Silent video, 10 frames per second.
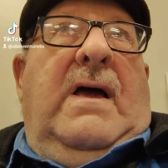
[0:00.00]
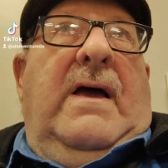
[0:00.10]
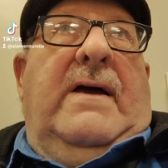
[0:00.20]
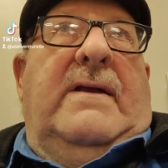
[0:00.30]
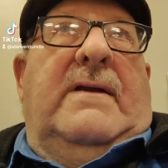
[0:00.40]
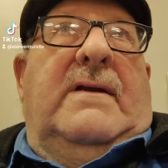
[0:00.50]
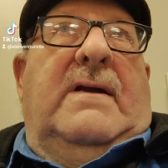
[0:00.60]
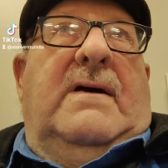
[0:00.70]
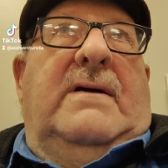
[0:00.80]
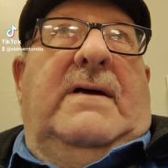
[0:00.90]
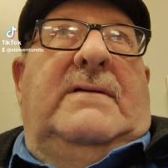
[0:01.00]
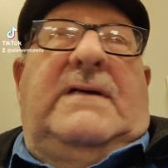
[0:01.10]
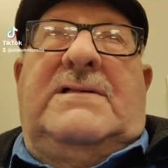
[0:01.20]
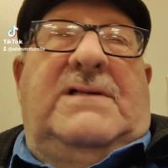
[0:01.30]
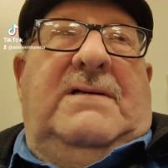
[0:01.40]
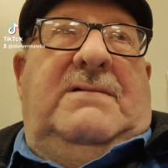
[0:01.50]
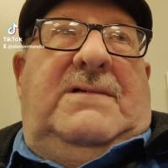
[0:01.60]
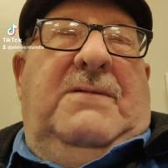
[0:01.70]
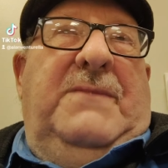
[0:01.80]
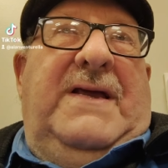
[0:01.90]
and it doesn't,
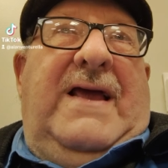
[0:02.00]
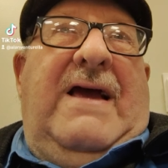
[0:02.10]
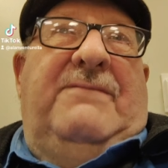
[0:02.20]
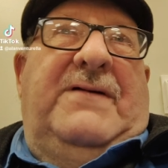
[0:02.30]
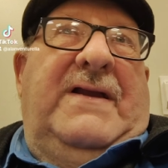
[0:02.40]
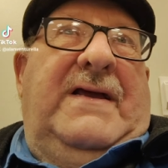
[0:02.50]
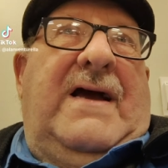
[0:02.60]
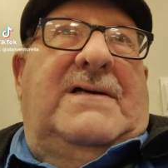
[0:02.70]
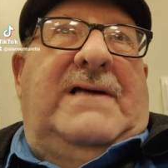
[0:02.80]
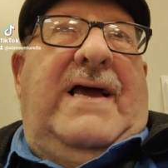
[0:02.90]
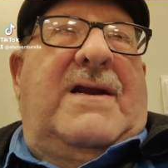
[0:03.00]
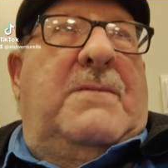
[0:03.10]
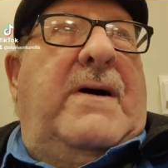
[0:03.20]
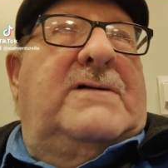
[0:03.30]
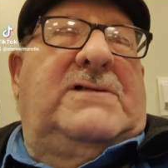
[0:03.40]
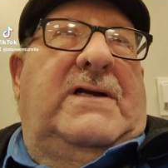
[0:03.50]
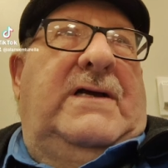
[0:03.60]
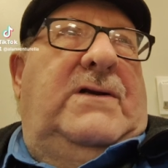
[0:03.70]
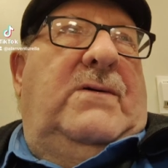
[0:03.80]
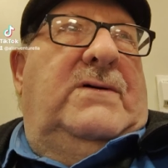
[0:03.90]
to me, have any
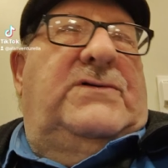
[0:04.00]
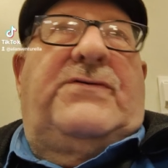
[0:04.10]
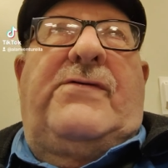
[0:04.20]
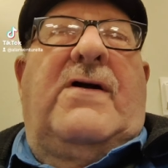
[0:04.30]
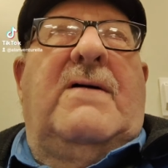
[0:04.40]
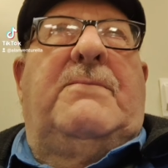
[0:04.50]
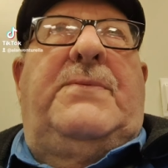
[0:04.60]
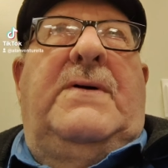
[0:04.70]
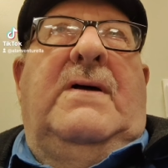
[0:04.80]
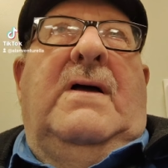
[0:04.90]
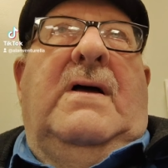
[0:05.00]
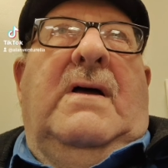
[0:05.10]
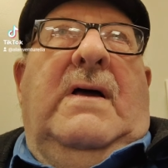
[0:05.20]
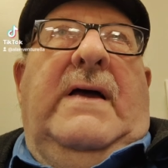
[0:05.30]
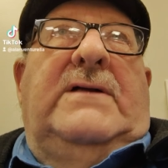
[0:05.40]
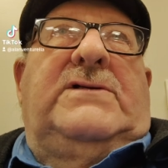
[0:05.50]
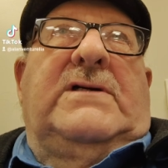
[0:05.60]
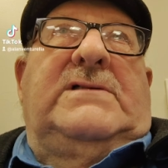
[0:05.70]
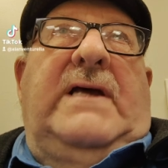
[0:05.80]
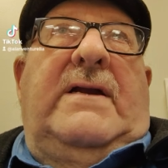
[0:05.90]
animosity towards Trump. It's
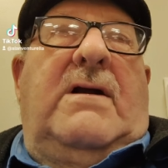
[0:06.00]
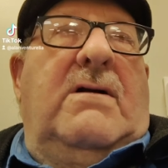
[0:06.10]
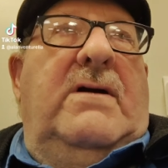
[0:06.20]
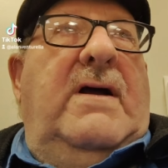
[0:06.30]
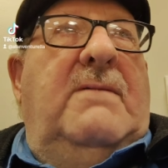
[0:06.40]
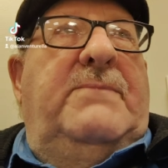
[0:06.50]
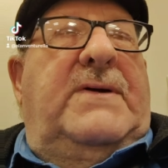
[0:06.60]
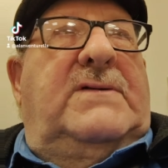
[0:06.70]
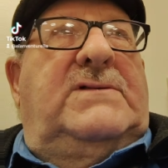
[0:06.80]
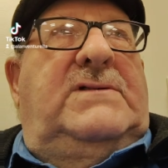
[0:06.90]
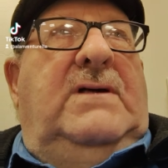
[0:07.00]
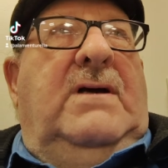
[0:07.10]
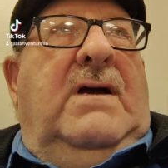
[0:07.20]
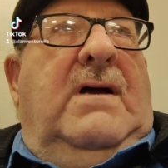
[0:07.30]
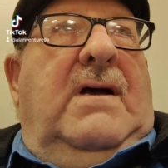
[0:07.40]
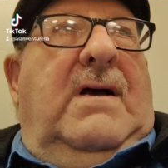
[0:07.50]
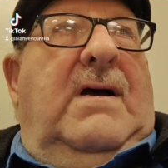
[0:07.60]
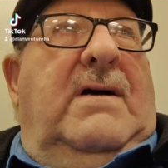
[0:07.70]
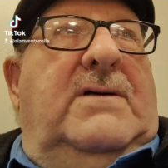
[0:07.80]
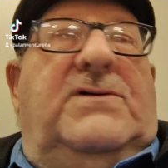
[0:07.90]
just that her numbers,
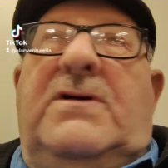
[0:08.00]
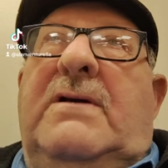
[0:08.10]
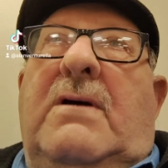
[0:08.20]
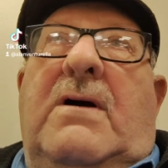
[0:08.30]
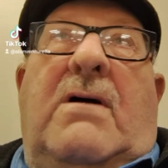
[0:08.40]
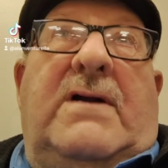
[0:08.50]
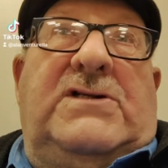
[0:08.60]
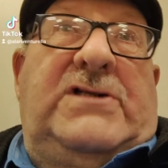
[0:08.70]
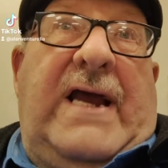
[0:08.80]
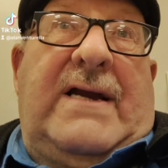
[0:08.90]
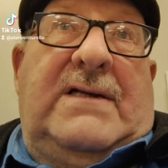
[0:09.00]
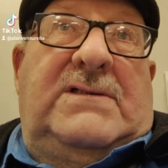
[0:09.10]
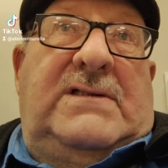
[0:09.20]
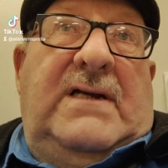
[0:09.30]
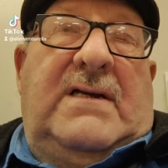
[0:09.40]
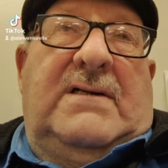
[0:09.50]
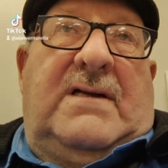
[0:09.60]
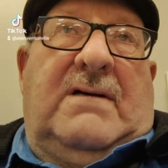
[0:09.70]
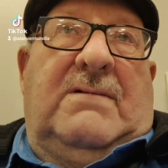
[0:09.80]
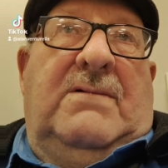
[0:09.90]
she are the shattered
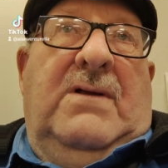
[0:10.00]
citadel.